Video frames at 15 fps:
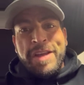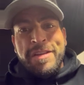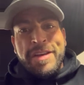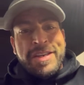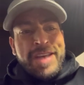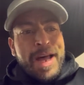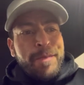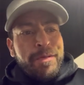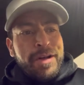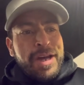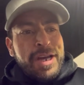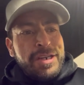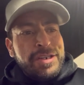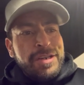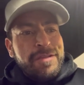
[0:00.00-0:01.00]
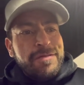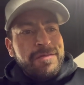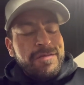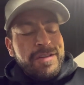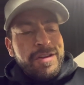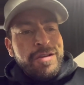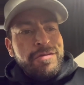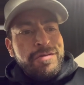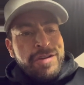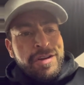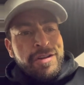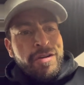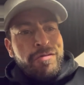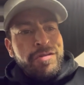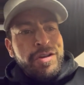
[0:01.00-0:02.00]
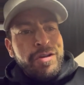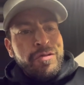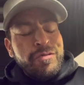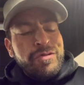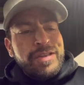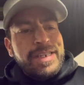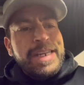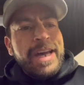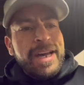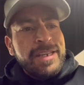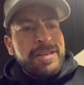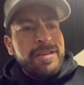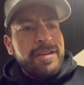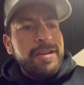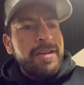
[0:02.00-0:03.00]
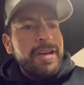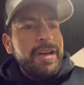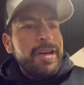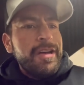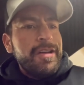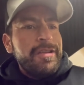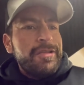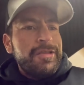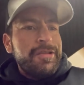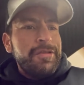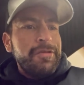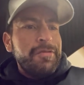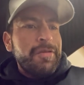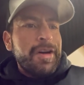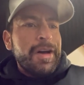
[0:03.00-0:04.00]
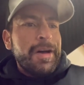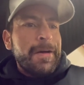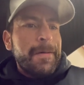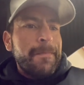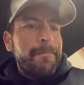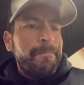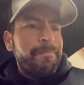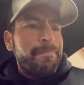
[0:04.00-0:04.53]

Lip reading: this application. You don't use Tessa to